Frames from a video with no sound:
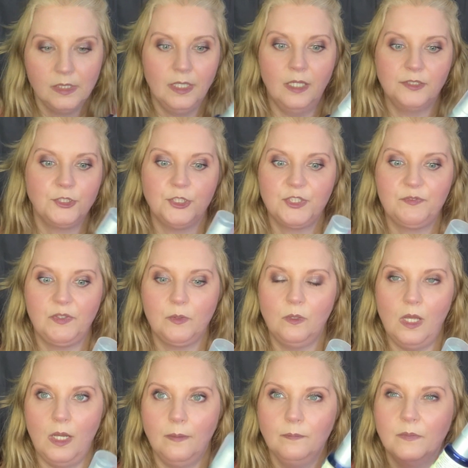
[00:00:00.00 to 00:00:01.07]
I just feel
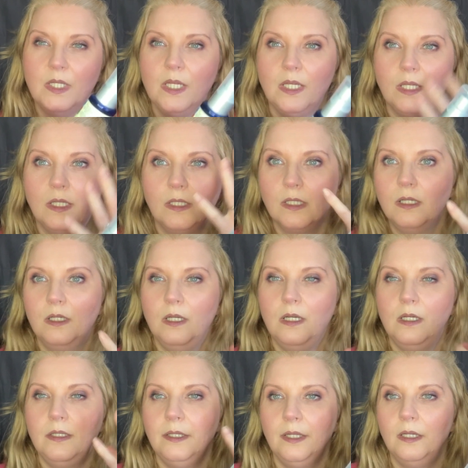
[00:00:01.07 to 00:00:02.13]
like I'm,
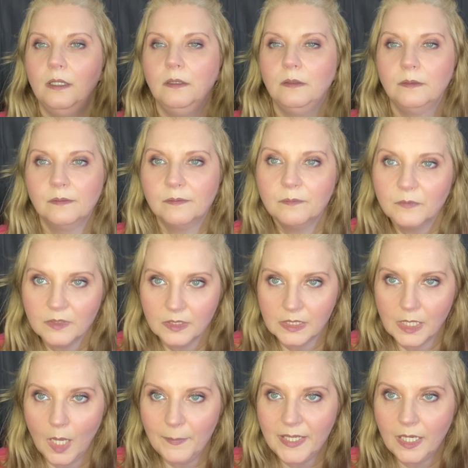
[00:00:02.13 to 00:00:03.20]
I don't know,
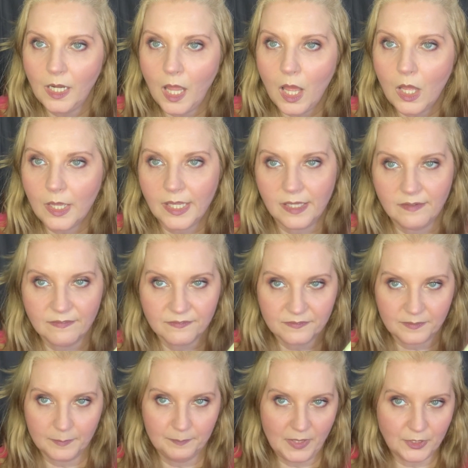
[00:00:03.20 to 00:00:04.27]
coming alive.
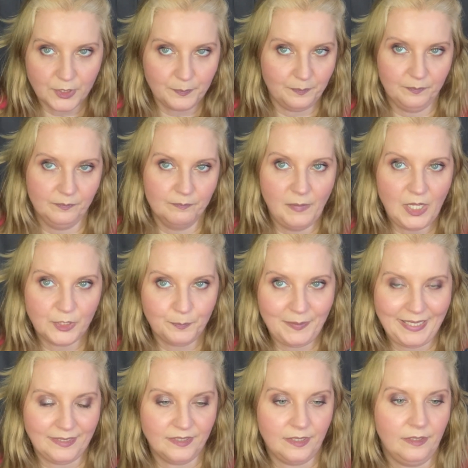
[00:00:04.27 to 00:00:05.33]
Much, much
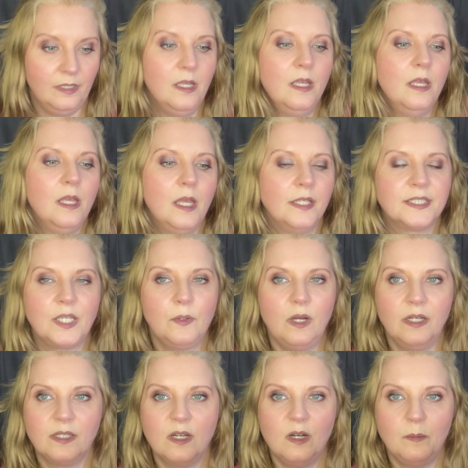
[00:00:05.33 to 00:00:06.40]
better. So
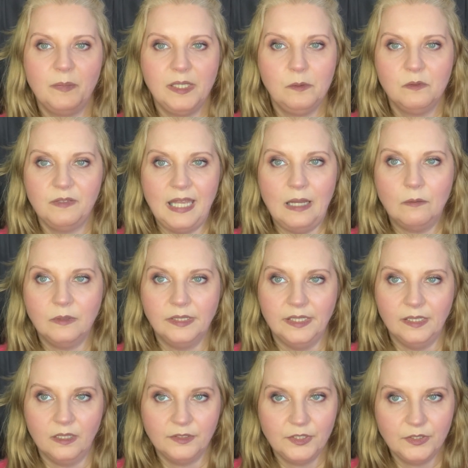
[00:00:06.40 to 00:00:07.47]
I can't be without
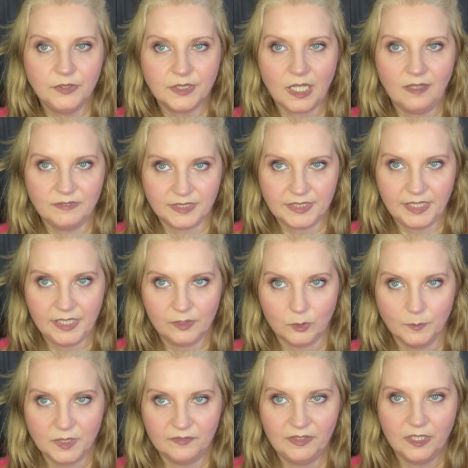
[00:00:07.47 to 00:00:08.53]
it. I use other
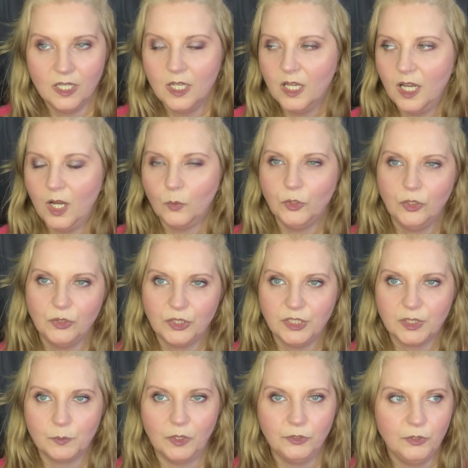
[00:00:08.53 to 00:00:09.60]
serums. I think, oh, use
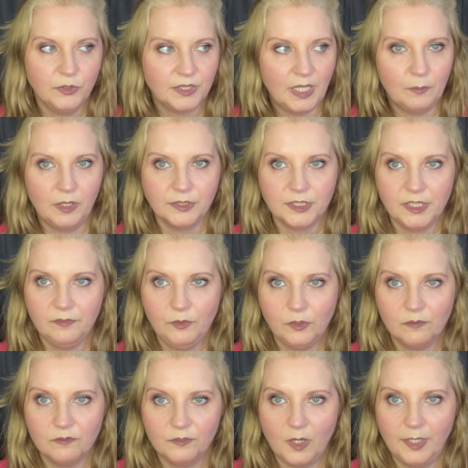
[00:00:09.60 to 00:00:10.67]
this one, use that one. See if you
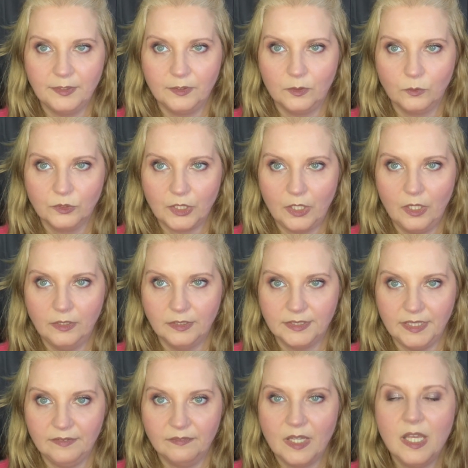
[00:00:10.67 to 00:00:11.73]
can find an
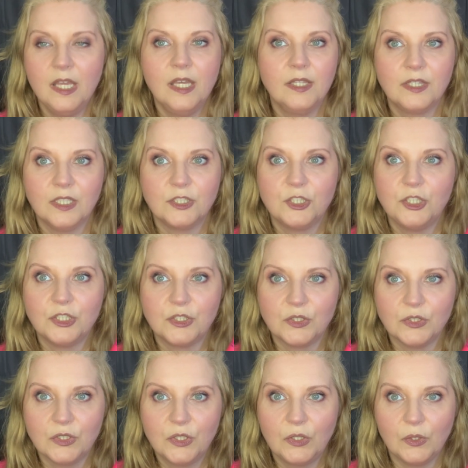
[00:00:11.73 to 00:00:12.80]
alternative that's
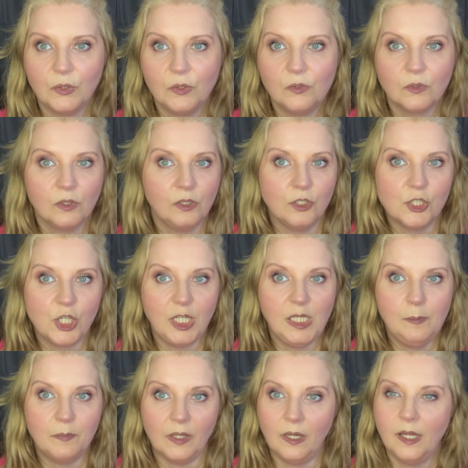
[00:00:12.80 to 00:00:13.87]
just as good and
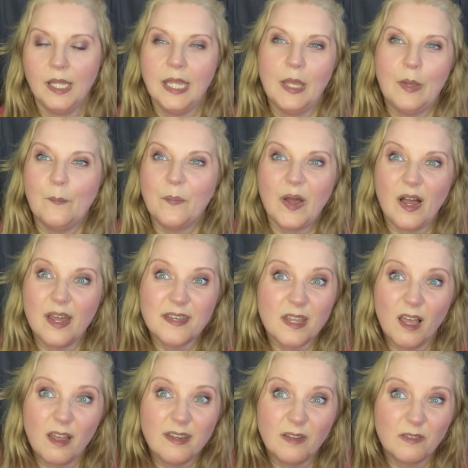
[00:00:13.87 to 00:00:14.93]
cheaper. But
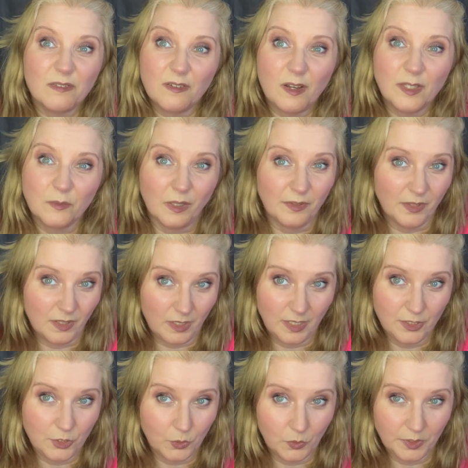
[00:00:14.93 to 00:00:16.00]
I, I never find one that I
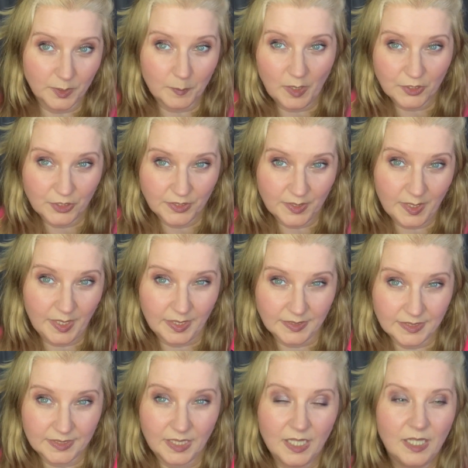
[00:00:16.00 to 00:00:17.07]
enjoy as much as
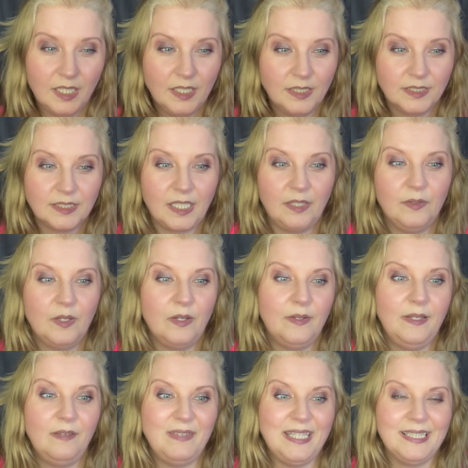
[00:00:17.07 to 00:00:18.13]
this. So I
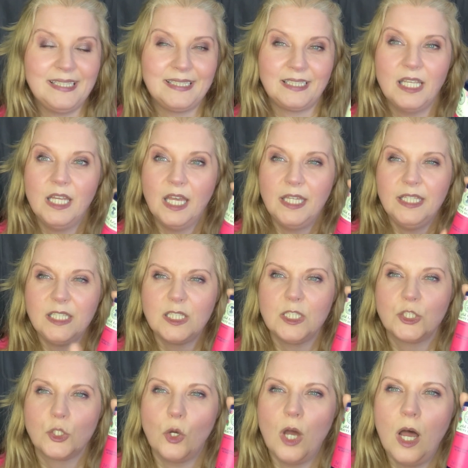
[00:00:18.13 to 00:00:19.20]
love it. And this
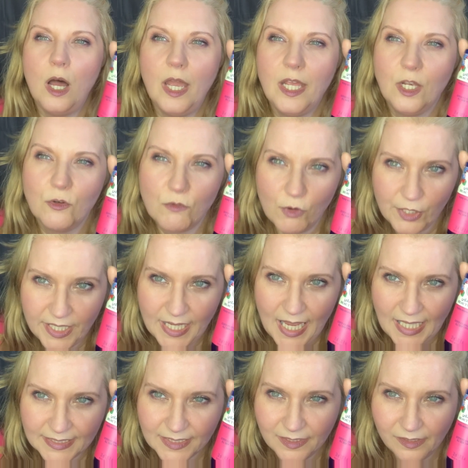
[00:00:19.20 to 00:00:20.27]
has got hyaluronic
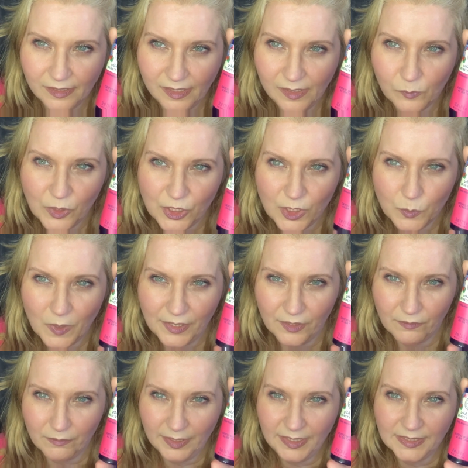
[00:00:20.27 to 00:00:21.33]
acid in it, which is one
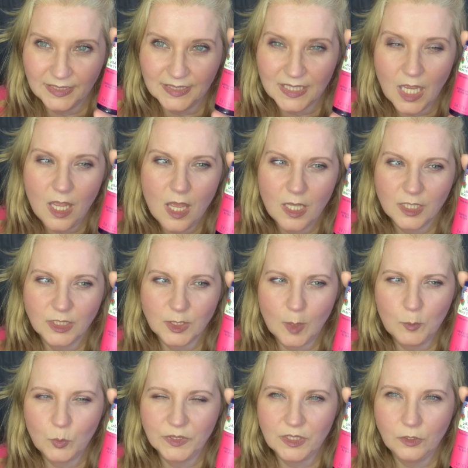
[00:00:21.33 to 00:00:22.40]
of the reasons, because
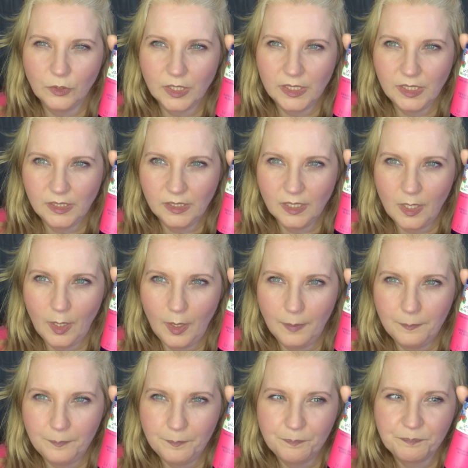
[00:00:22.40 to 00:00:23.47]
I'm always looking in
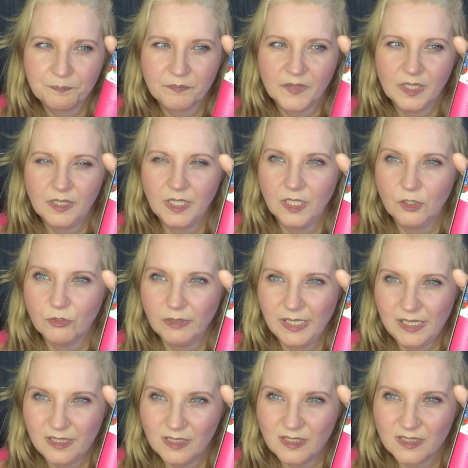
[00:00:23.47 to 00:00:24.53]
um, the
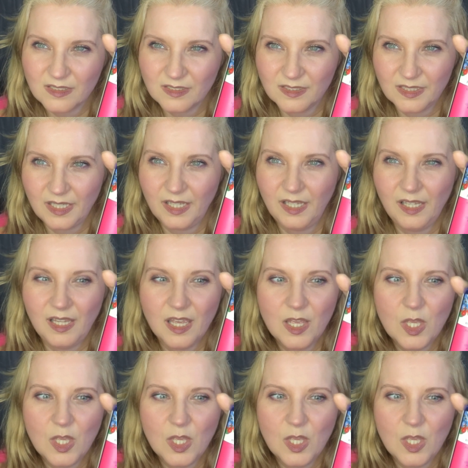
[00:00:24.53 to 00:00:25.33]
ingredients to see